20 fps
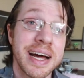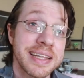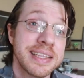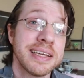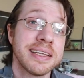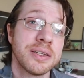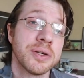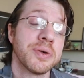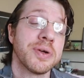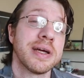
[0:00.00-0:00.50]
I
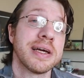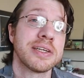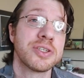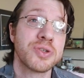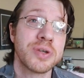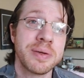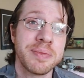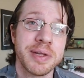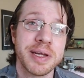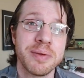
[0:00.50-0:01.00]
think they're
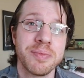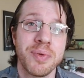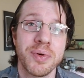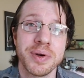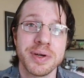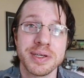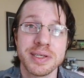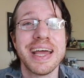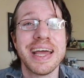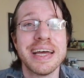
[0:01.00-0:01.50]
extremely
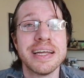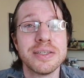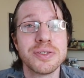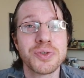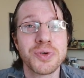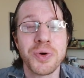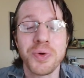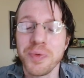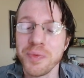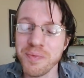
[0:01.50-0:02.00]
important. And
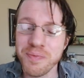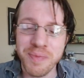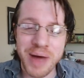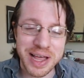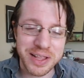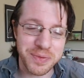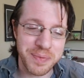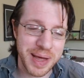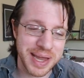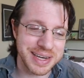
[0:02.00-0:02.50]
so
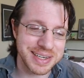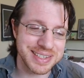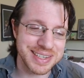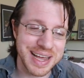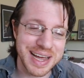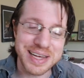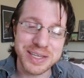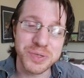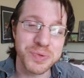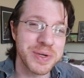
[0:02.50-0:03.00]
mathematics,
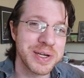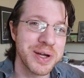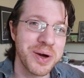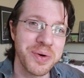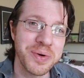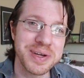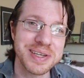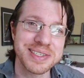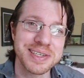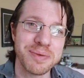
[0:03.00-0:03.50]
as we
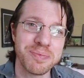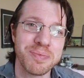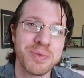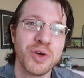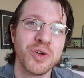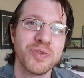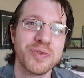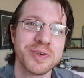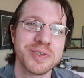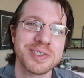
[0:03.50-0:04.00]
know, is a
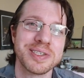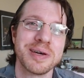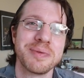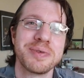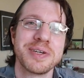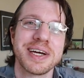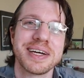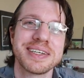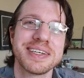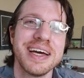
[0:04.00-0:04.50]
beautiful
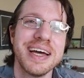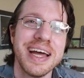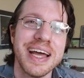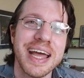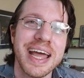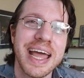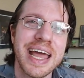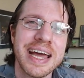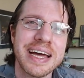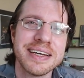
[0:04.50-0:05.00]
subject.
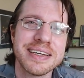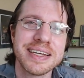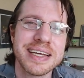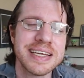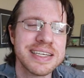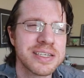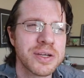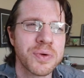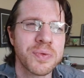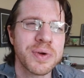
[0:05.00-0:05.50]
And
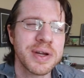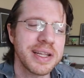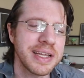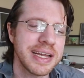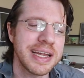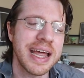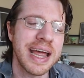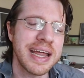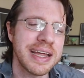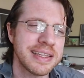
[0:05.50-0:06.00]
is there
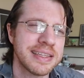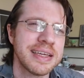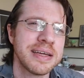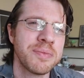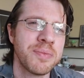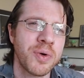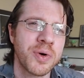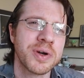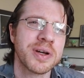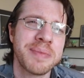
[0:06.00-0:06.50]
really
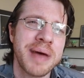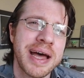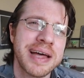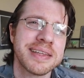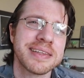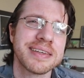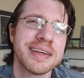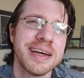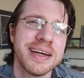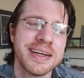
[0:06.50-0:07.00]
anything more to
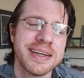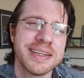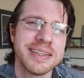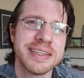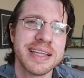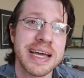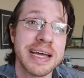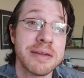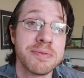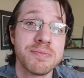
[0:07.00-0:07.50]
math
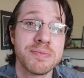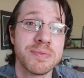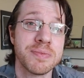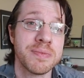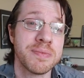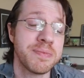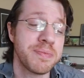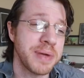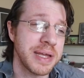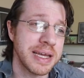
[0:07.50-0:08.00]
than
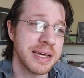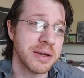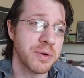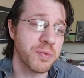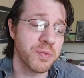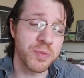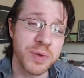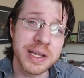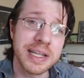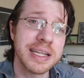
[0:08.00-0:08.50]
being
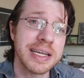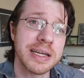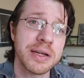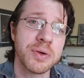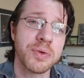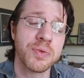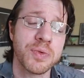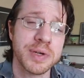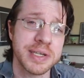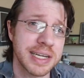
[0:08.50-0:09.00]
really
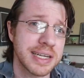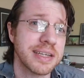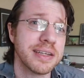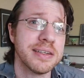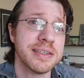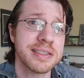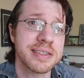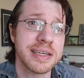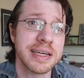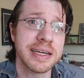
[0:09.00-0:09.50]

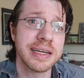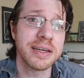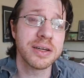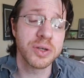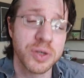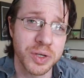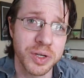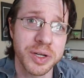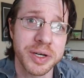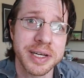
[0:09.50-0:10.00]
ridiculously good